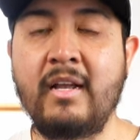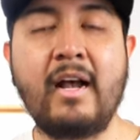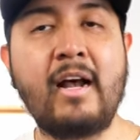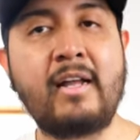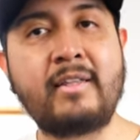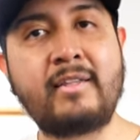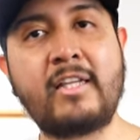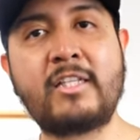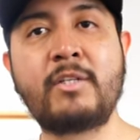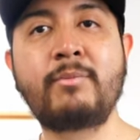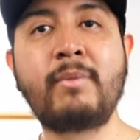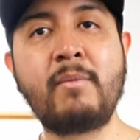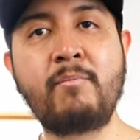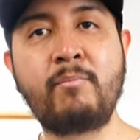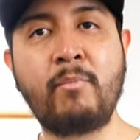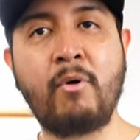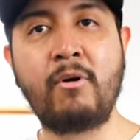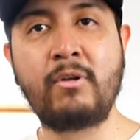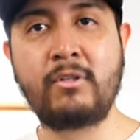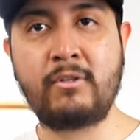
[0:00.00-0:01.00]
And that's my
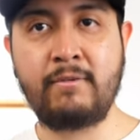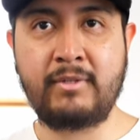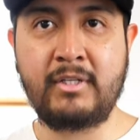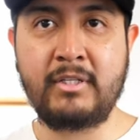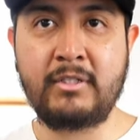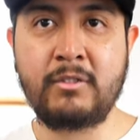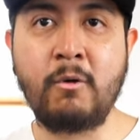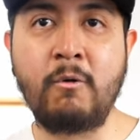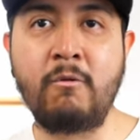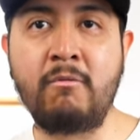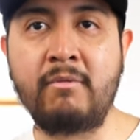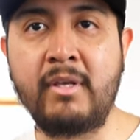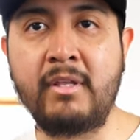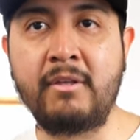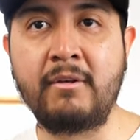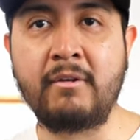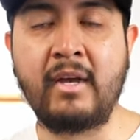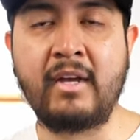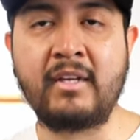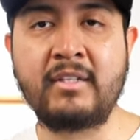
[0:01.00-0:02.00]
point of this whole video,
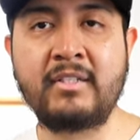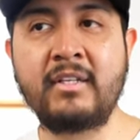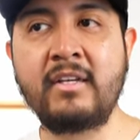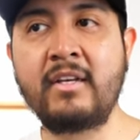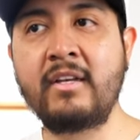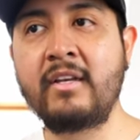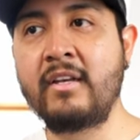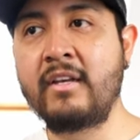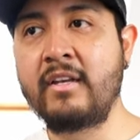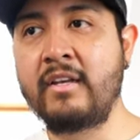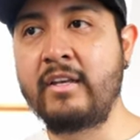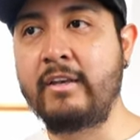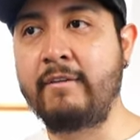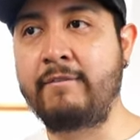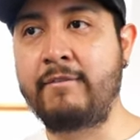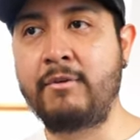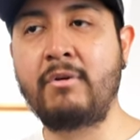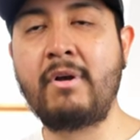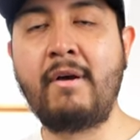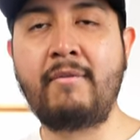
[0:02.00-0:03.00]
guys.
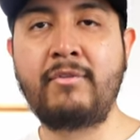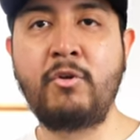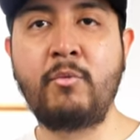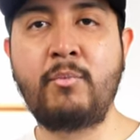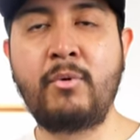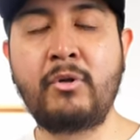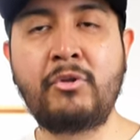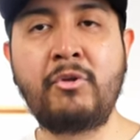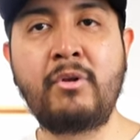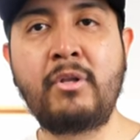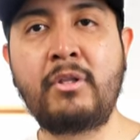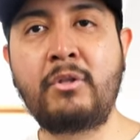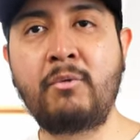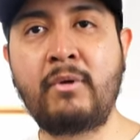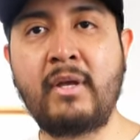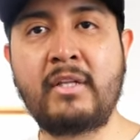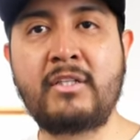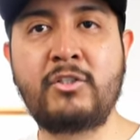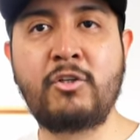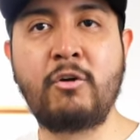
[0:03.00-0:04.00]
If you have the opportunity to
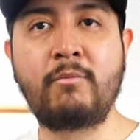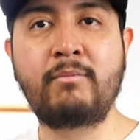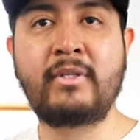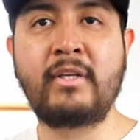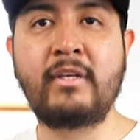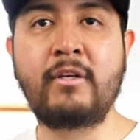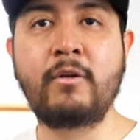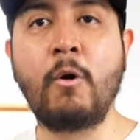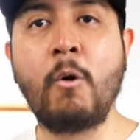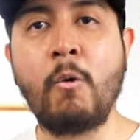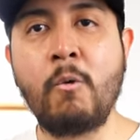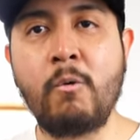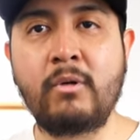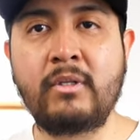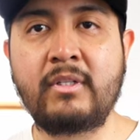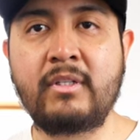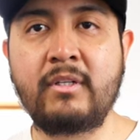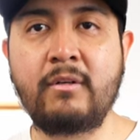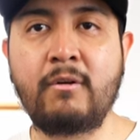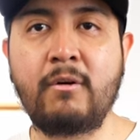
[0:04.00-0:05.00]
get something
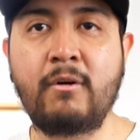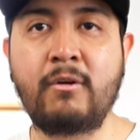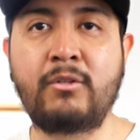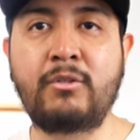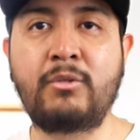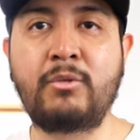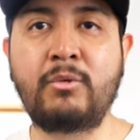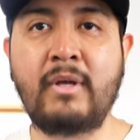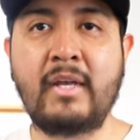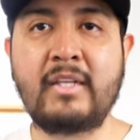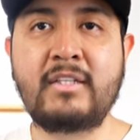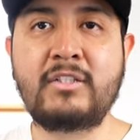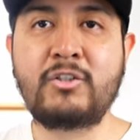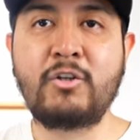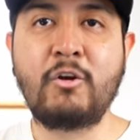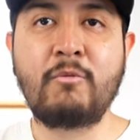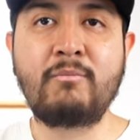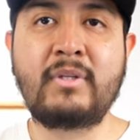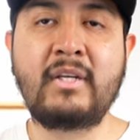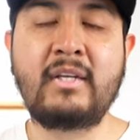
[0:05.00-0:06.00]
old, or to get
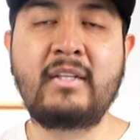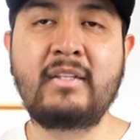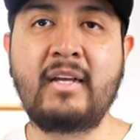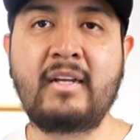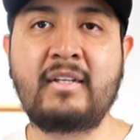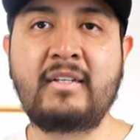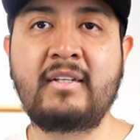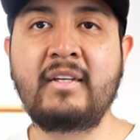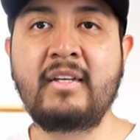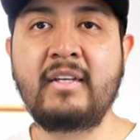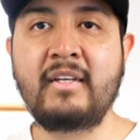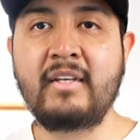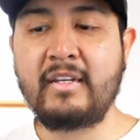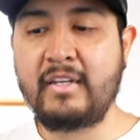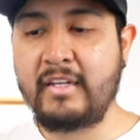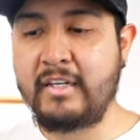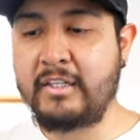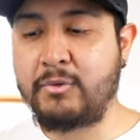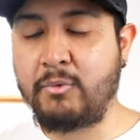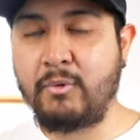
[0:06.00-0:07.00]
something that
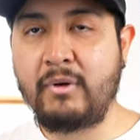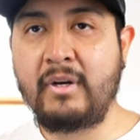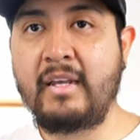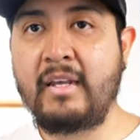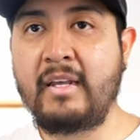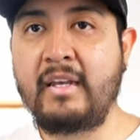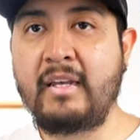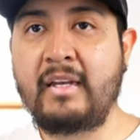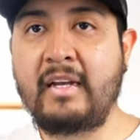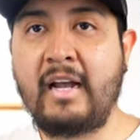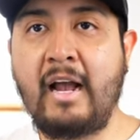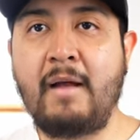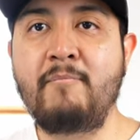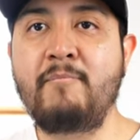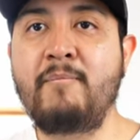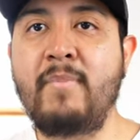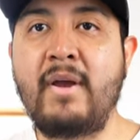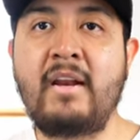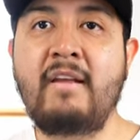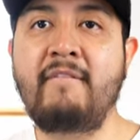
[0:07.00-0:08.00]
it really
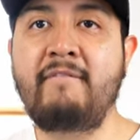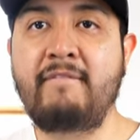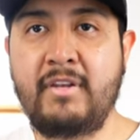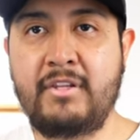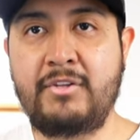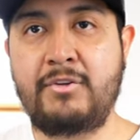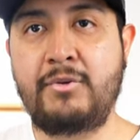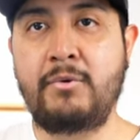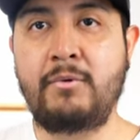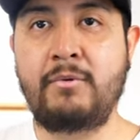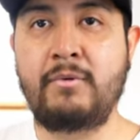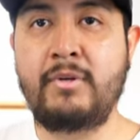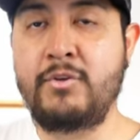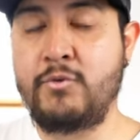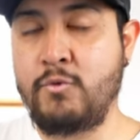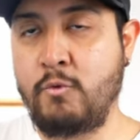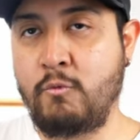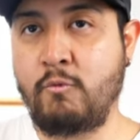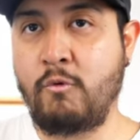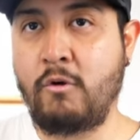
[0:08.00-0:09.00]
can benefit you in
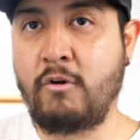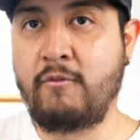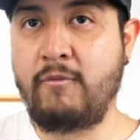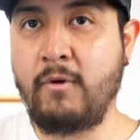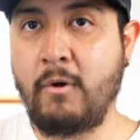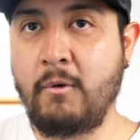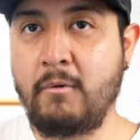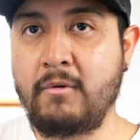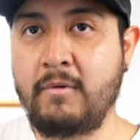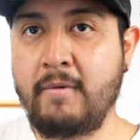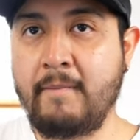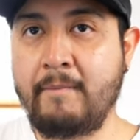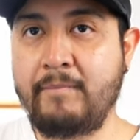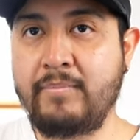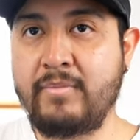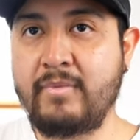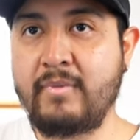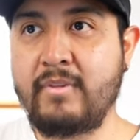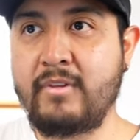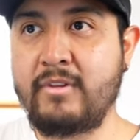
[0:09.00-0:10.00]
your workflow,
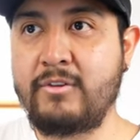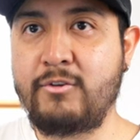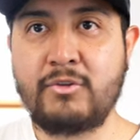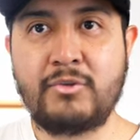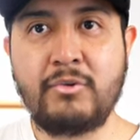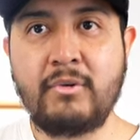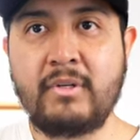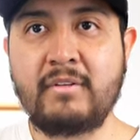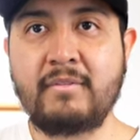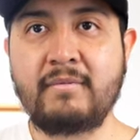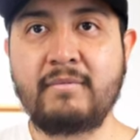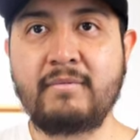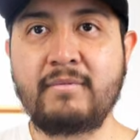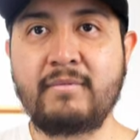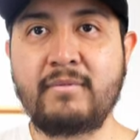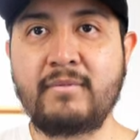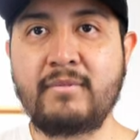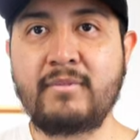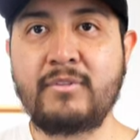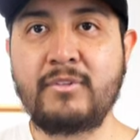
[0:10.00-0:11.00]
just do
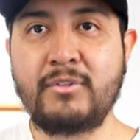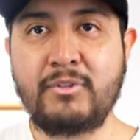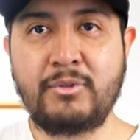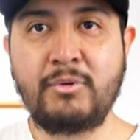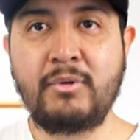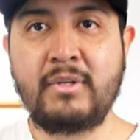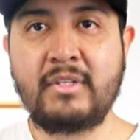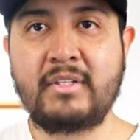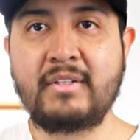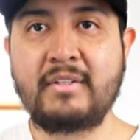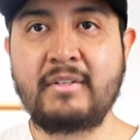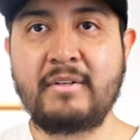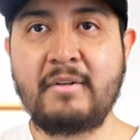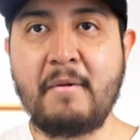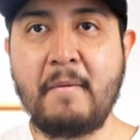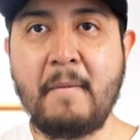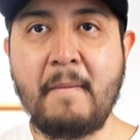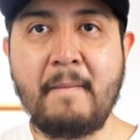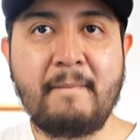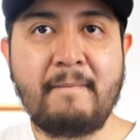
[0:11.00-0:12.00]
it,
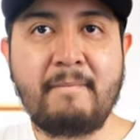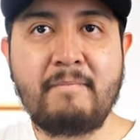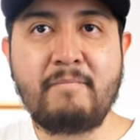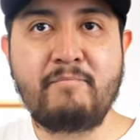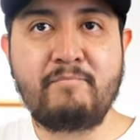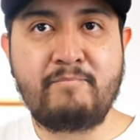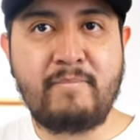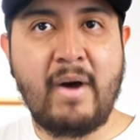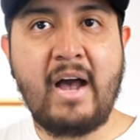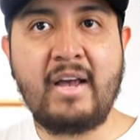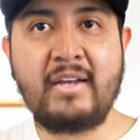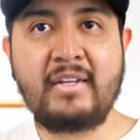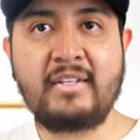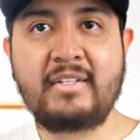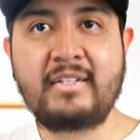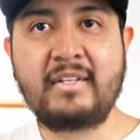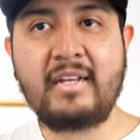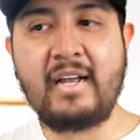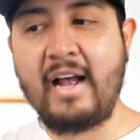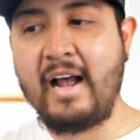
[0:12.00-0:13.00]
buy
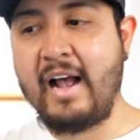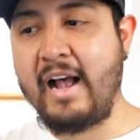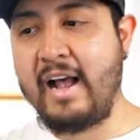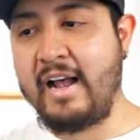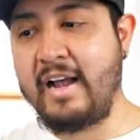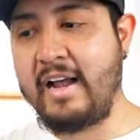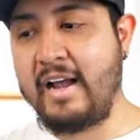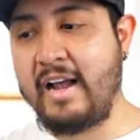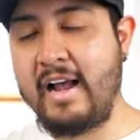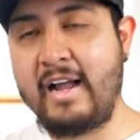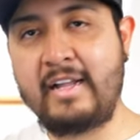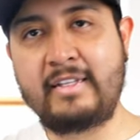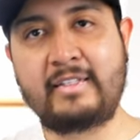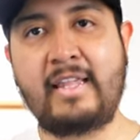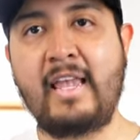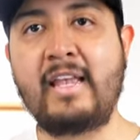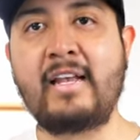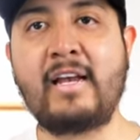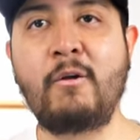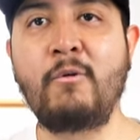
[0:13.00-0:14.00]
it, and
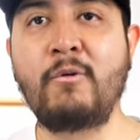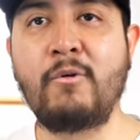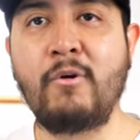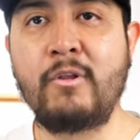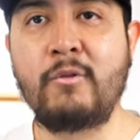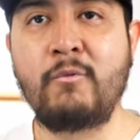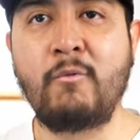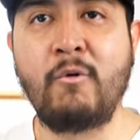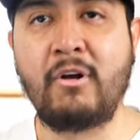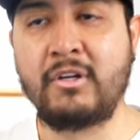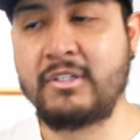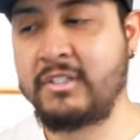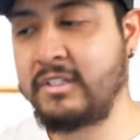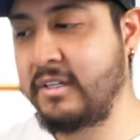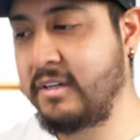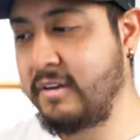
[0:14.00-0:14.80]
take a look how it works.